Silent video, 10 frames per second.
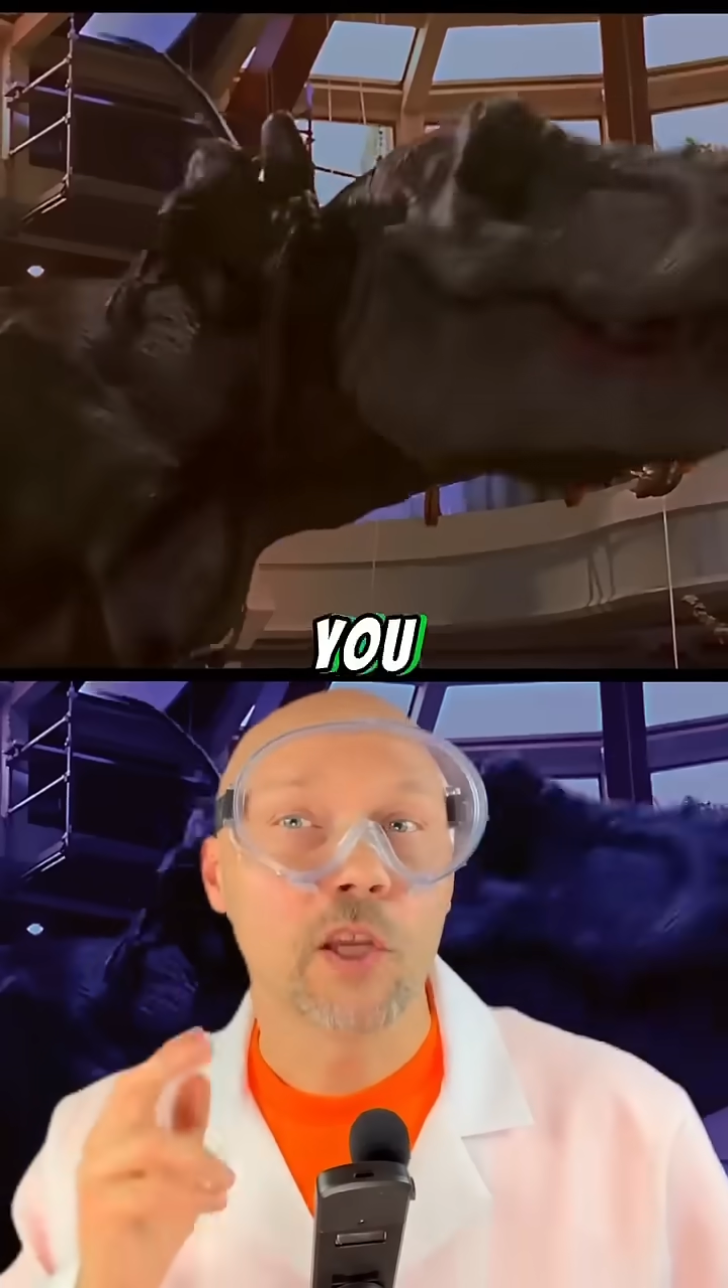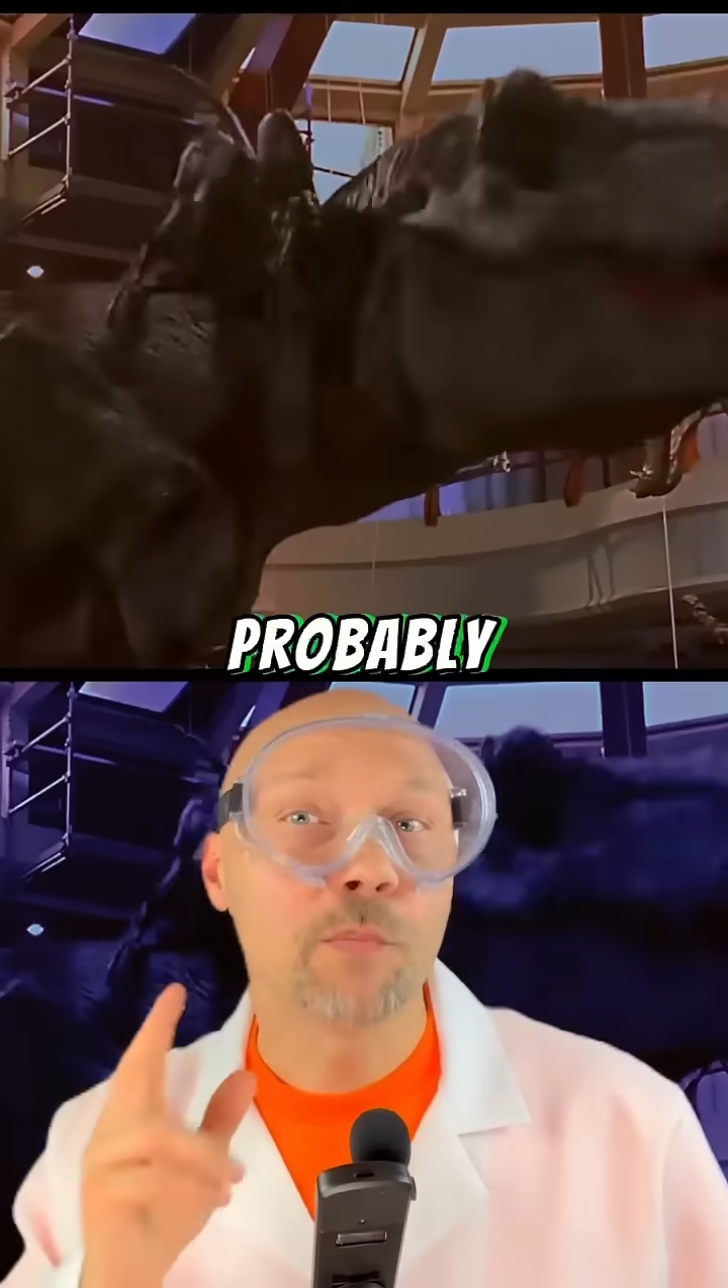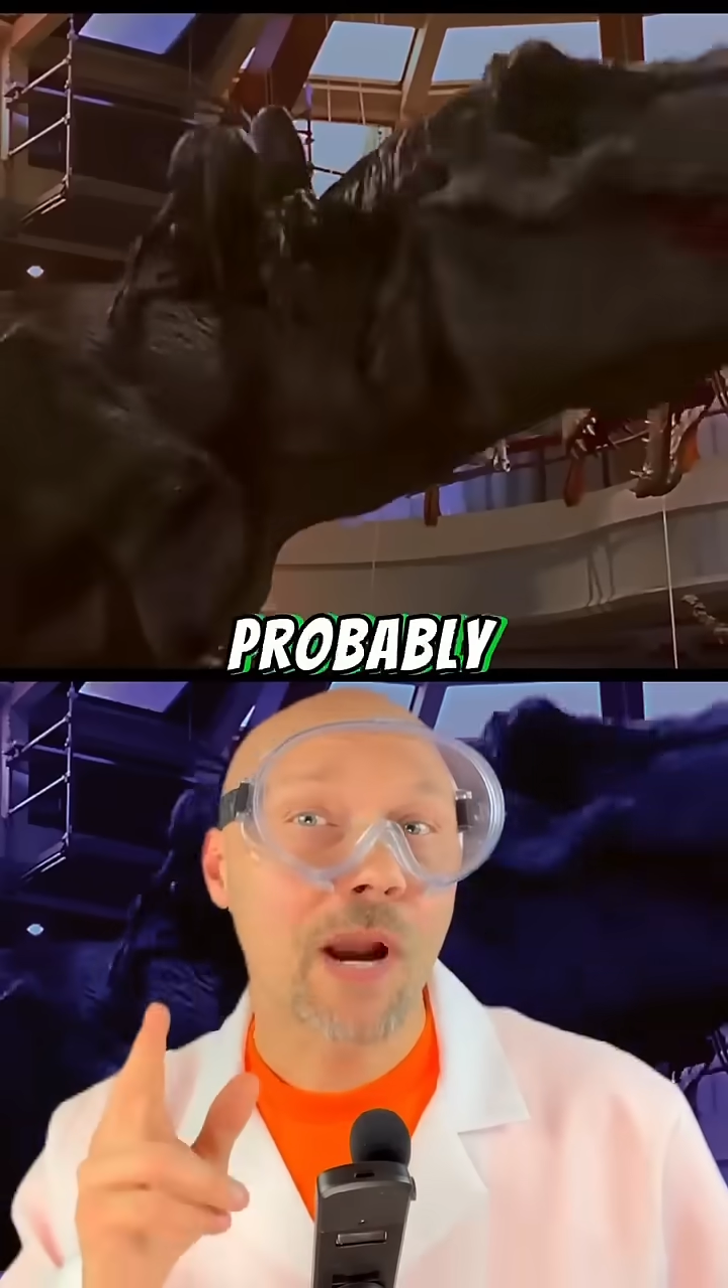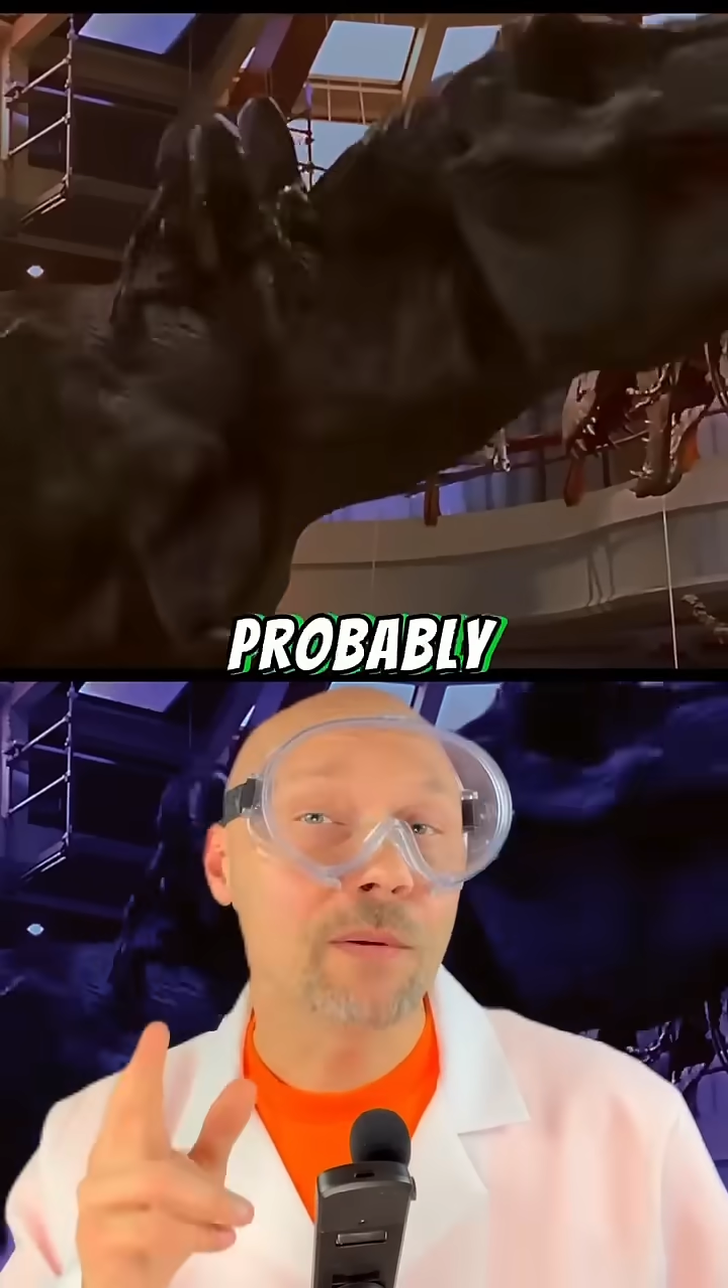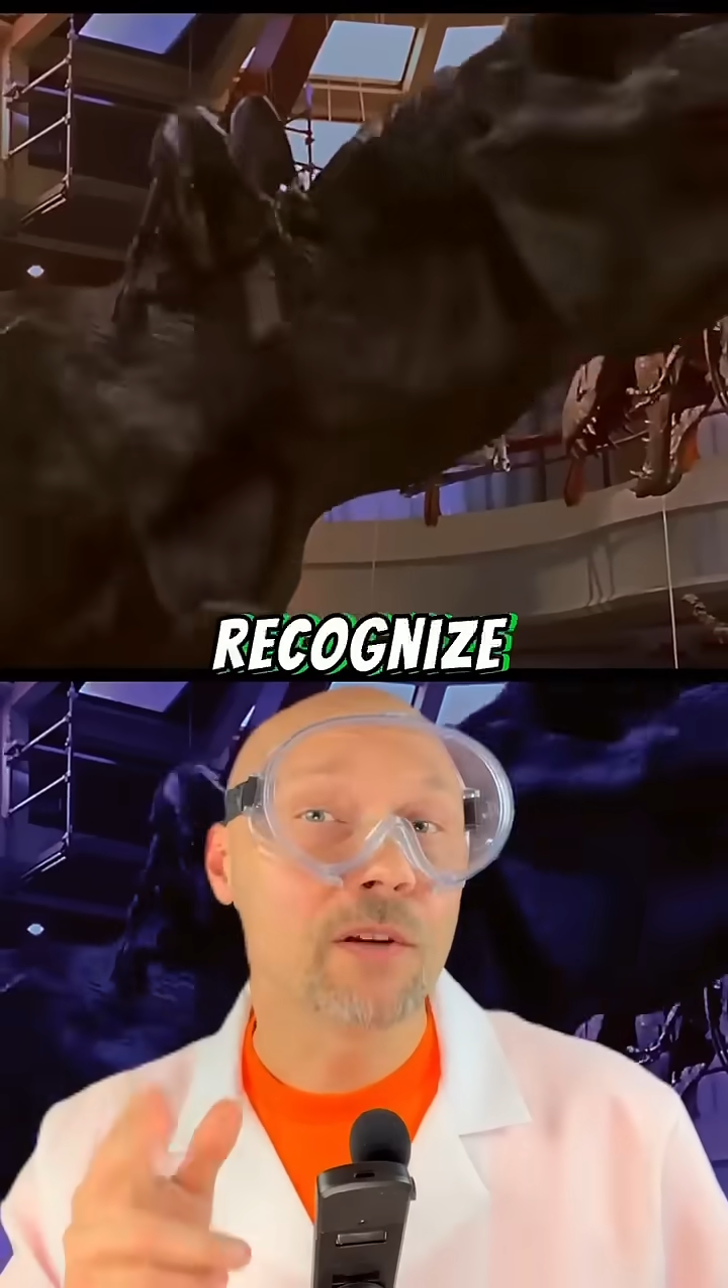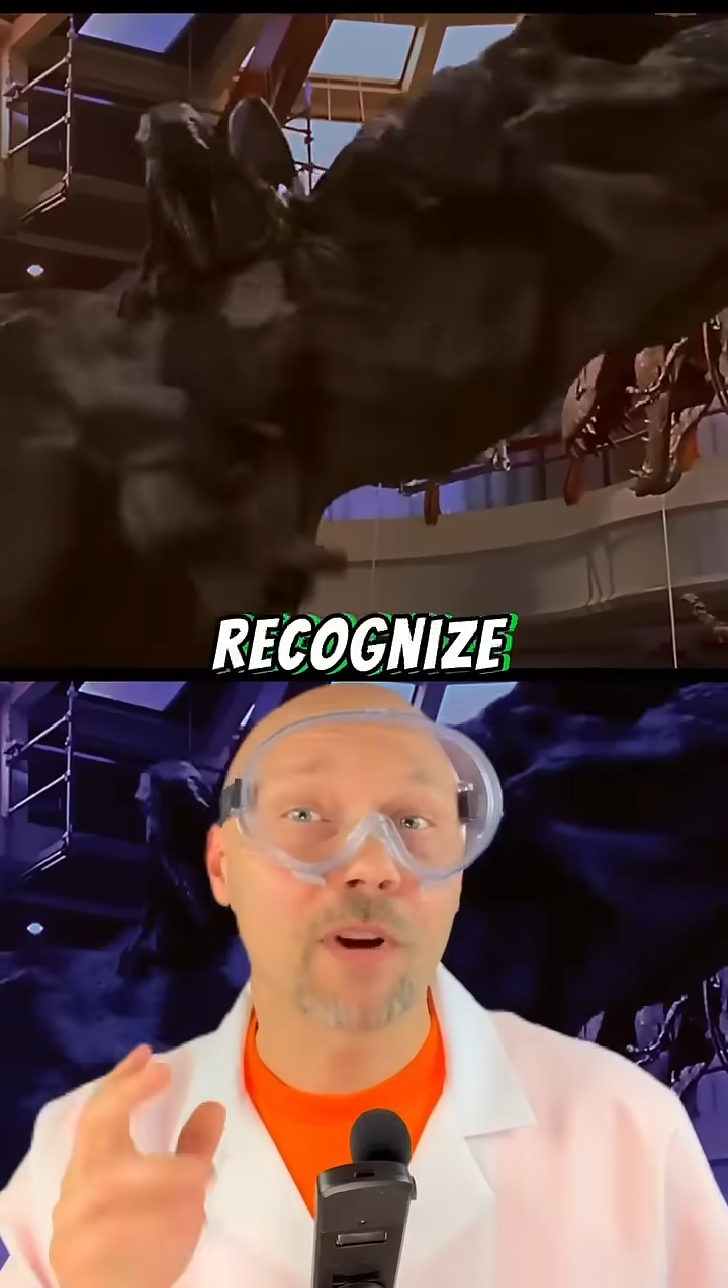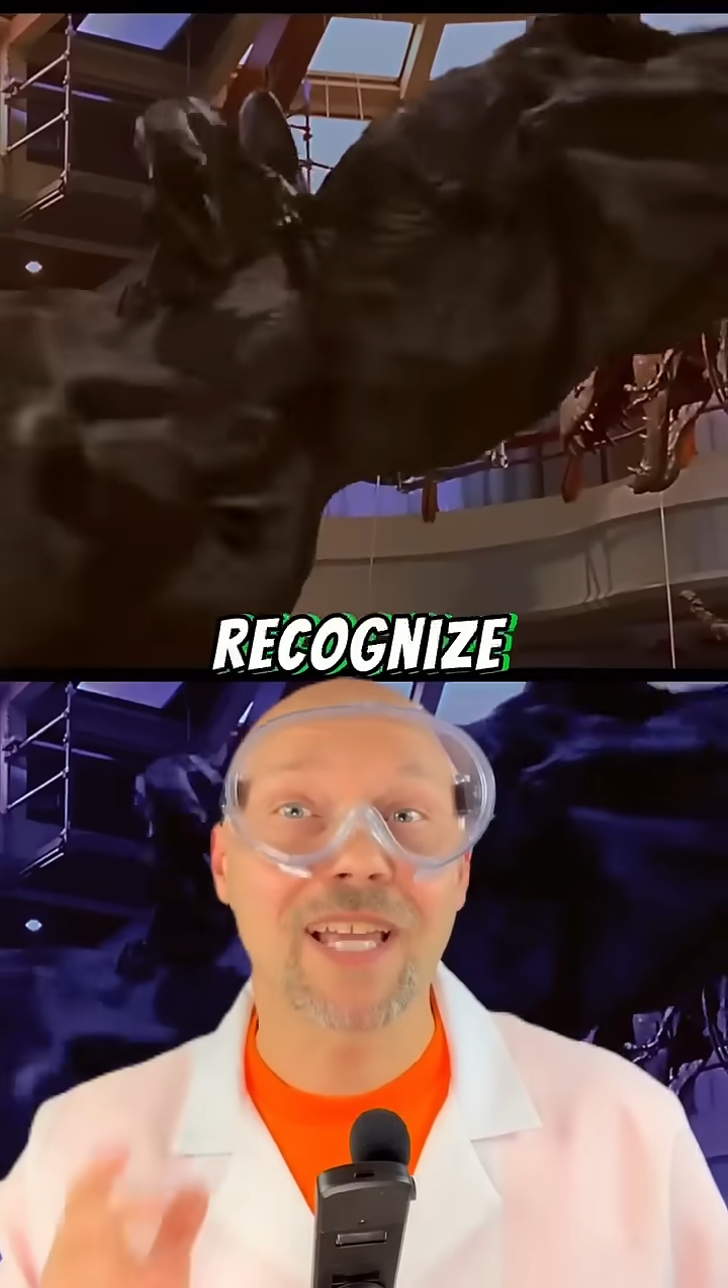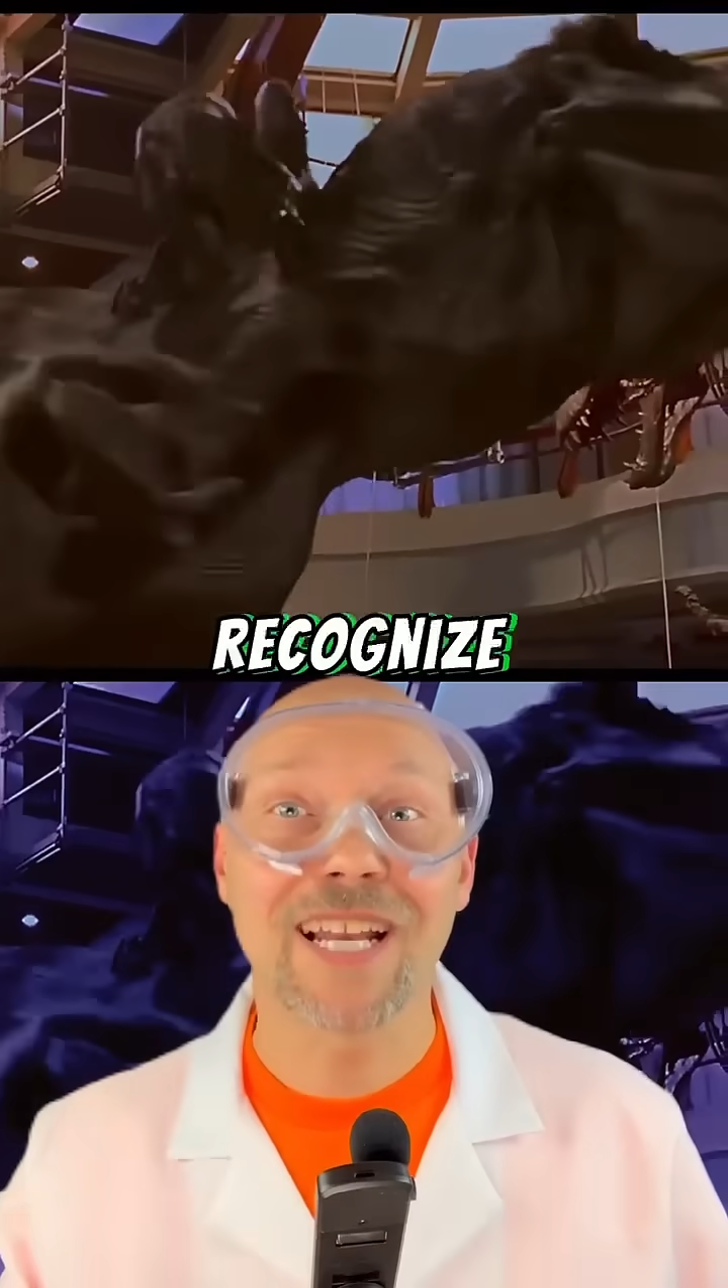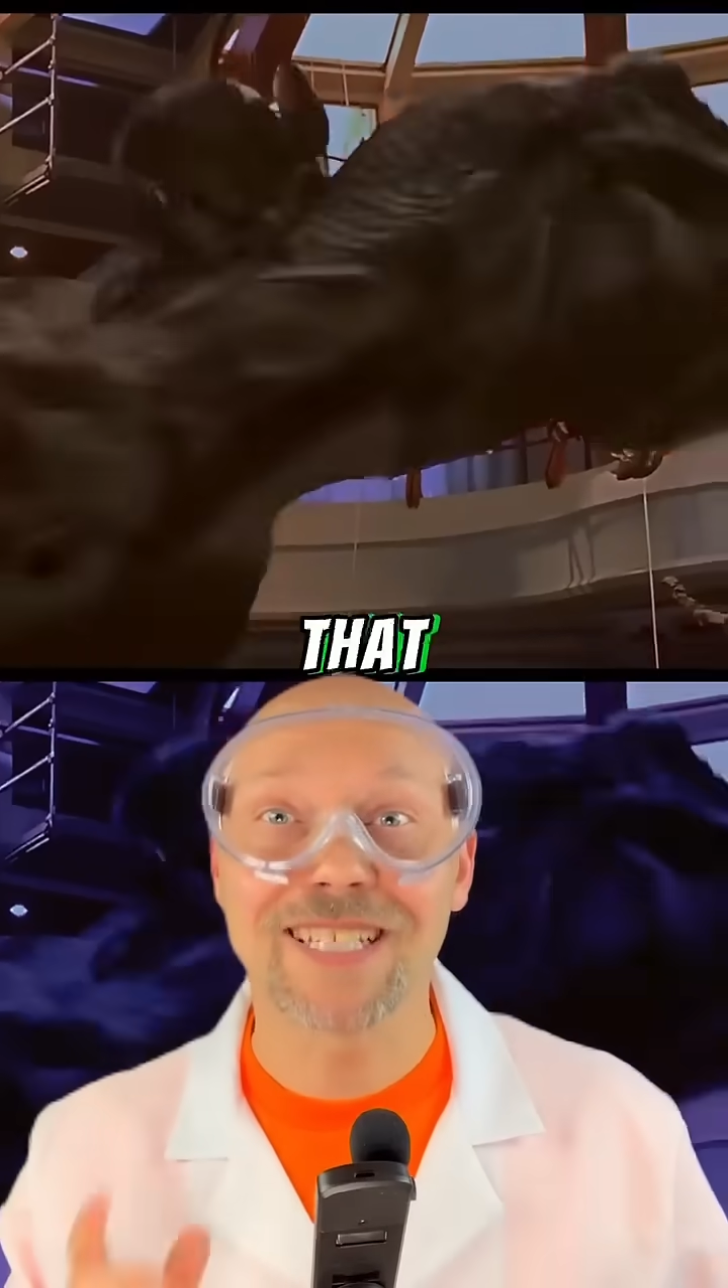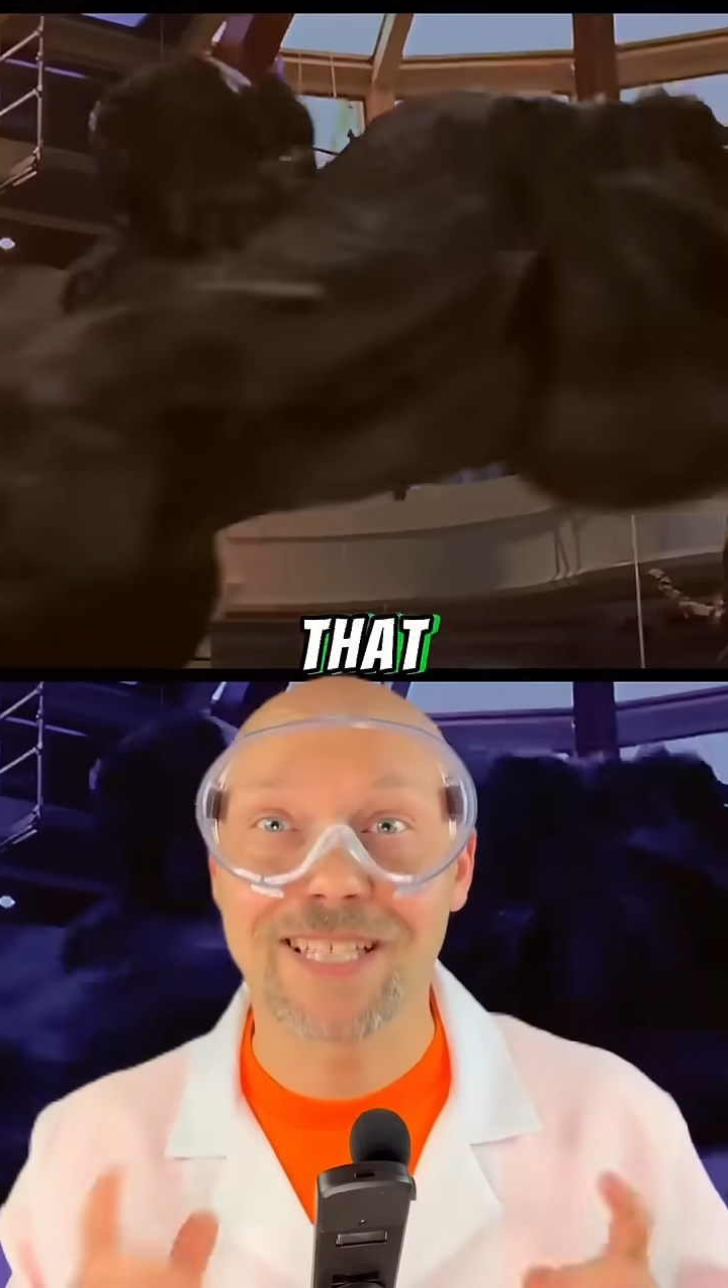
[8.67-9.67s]
probably
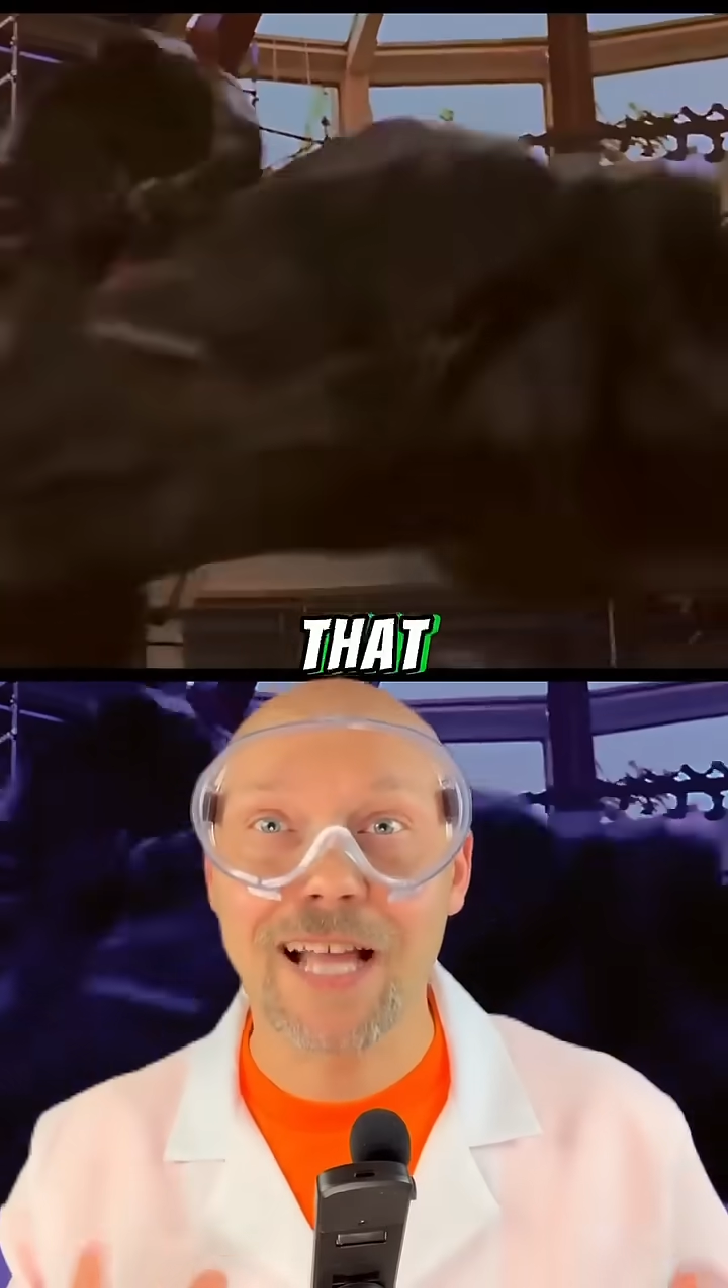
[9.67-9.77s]
recognize